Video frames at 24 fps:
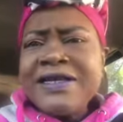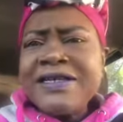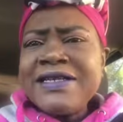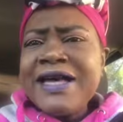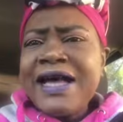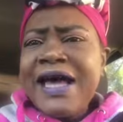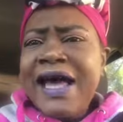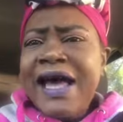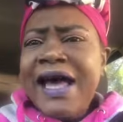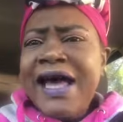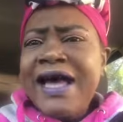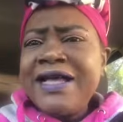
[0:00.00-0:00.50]
to
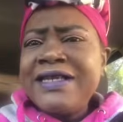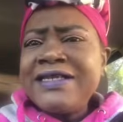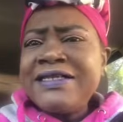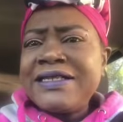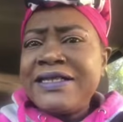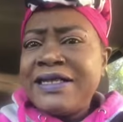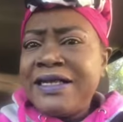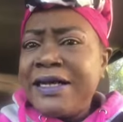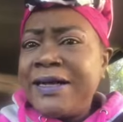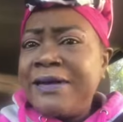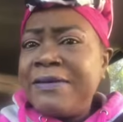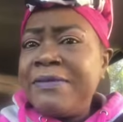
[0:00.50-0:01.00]

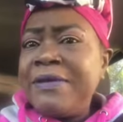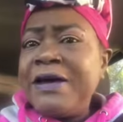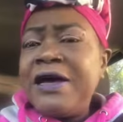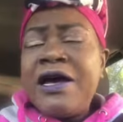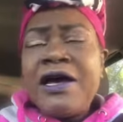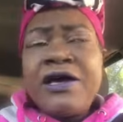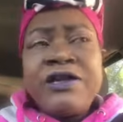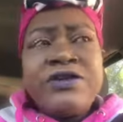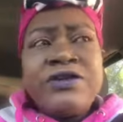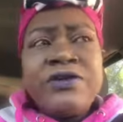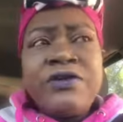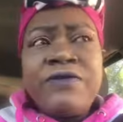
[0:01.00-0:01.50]
ask him
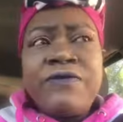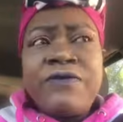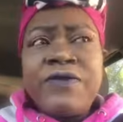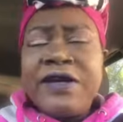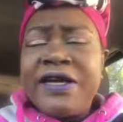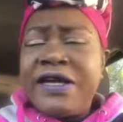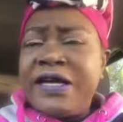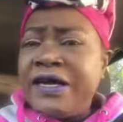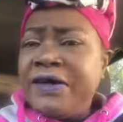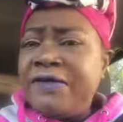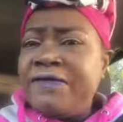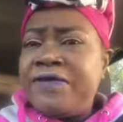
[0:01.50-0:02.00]
to
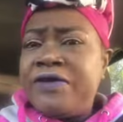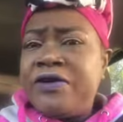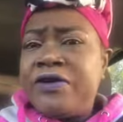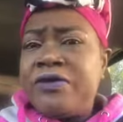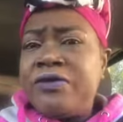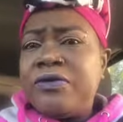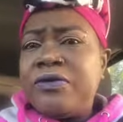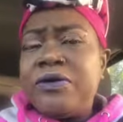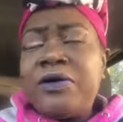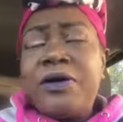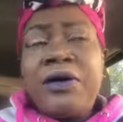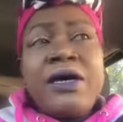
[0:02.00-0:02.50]
forgive
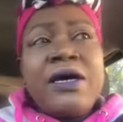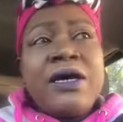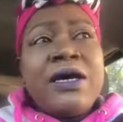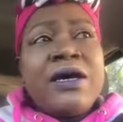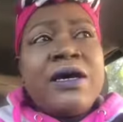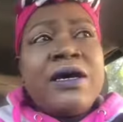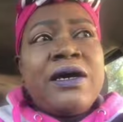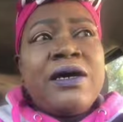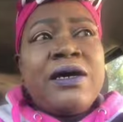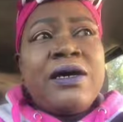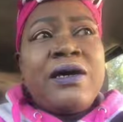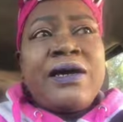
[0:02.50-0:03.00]
you
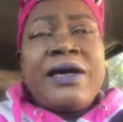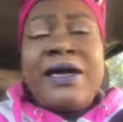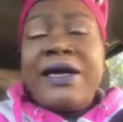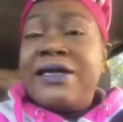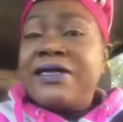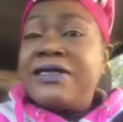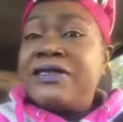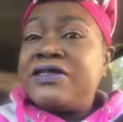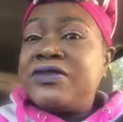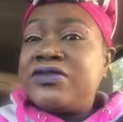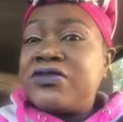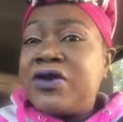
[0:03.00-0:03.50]
uh,
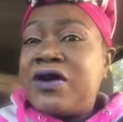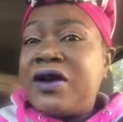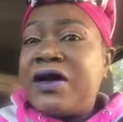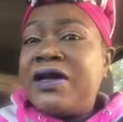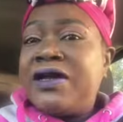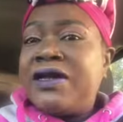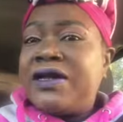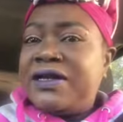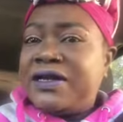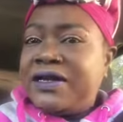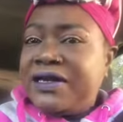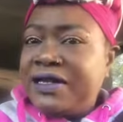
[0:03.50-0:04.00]
and start
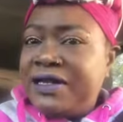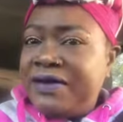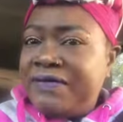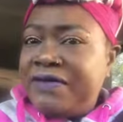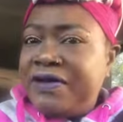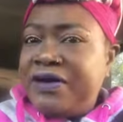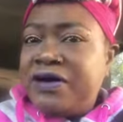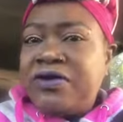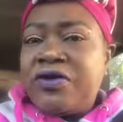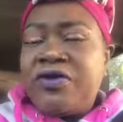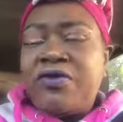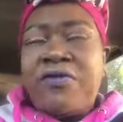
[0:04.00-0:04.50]

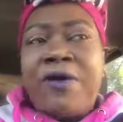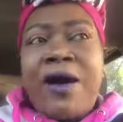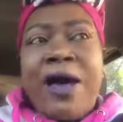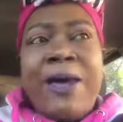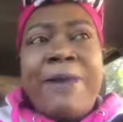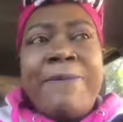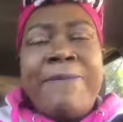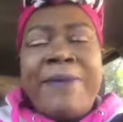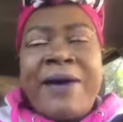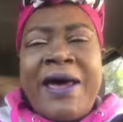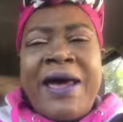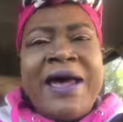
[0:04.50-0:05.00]
living on the
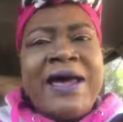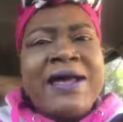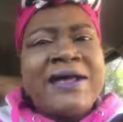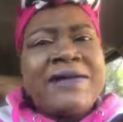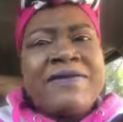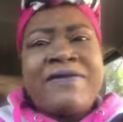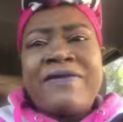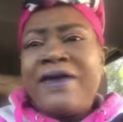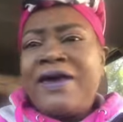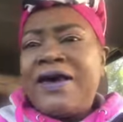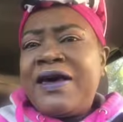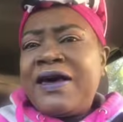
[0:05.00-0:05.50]
right
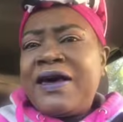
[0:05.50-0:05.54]
path.